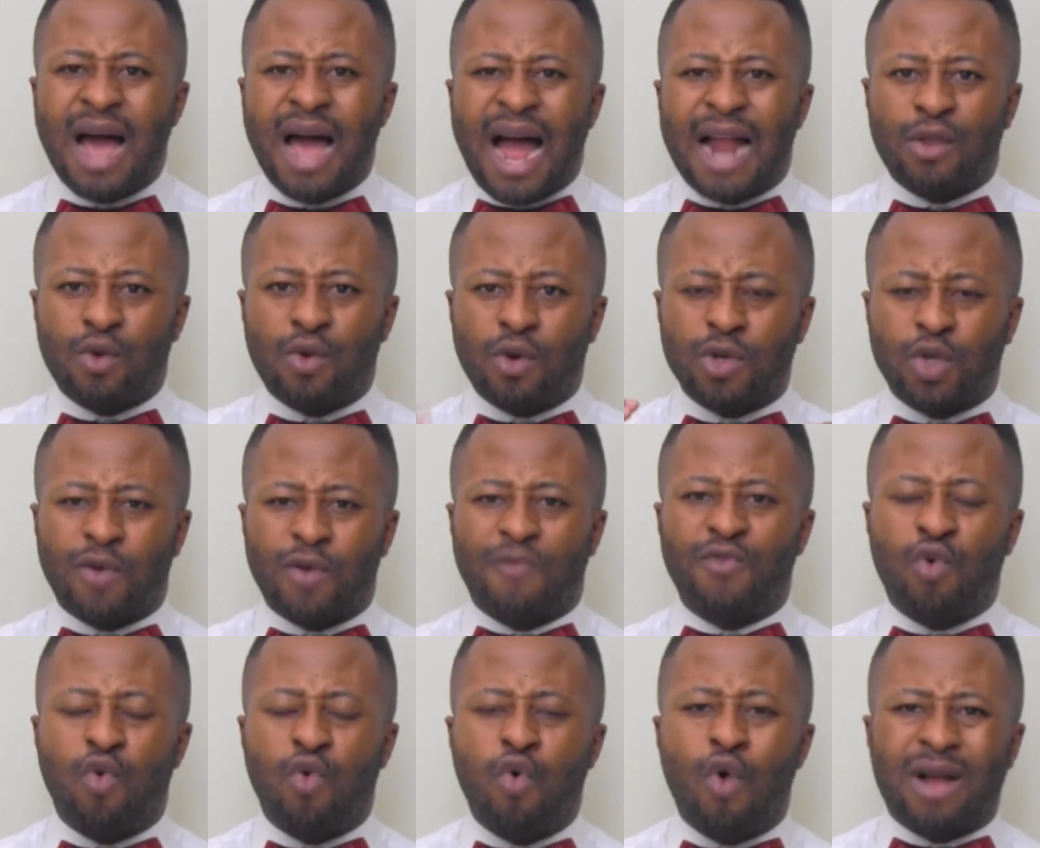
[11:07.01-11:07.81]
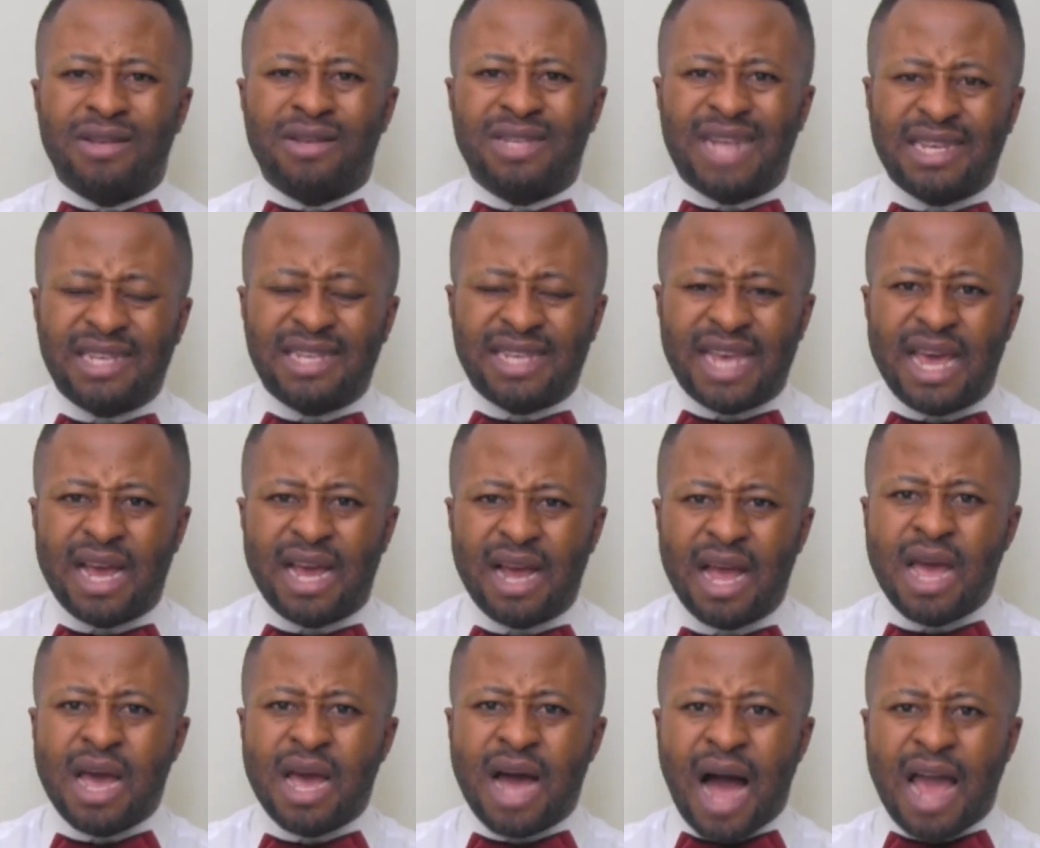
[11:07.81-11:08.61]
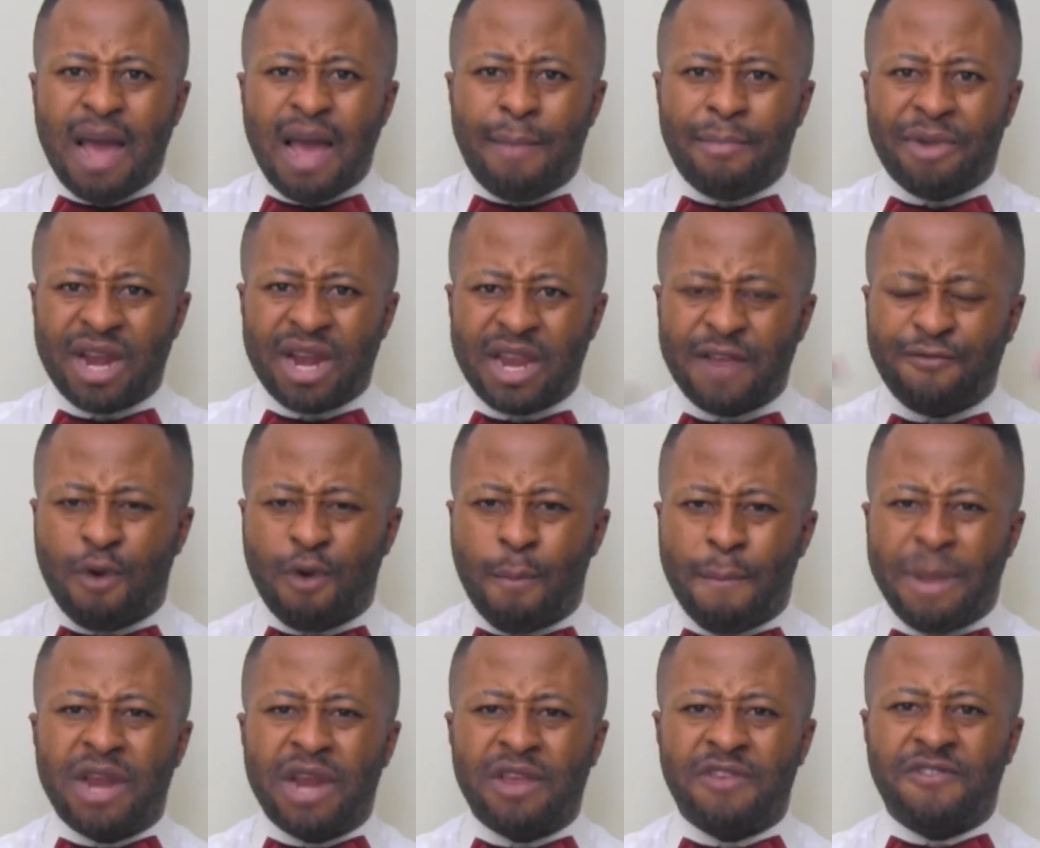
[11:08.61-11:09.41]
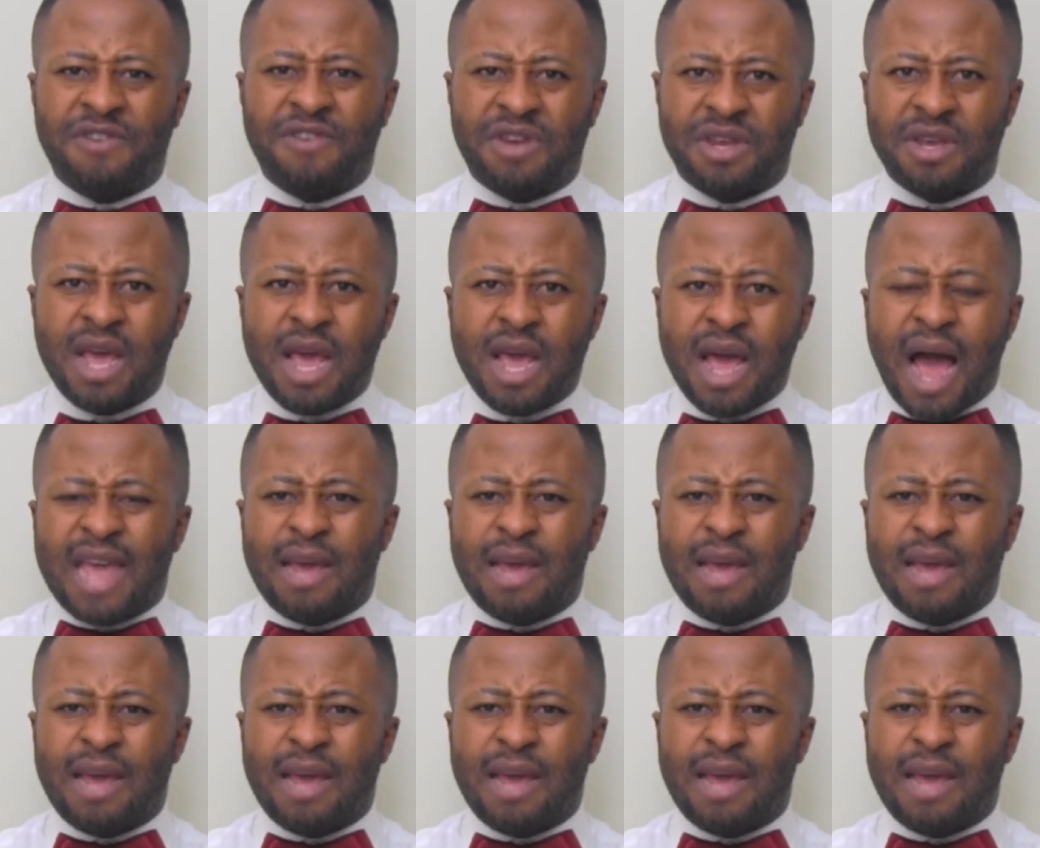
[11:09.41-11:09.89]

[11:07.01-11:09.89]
And those of you who are now saying, I am ready for ministry,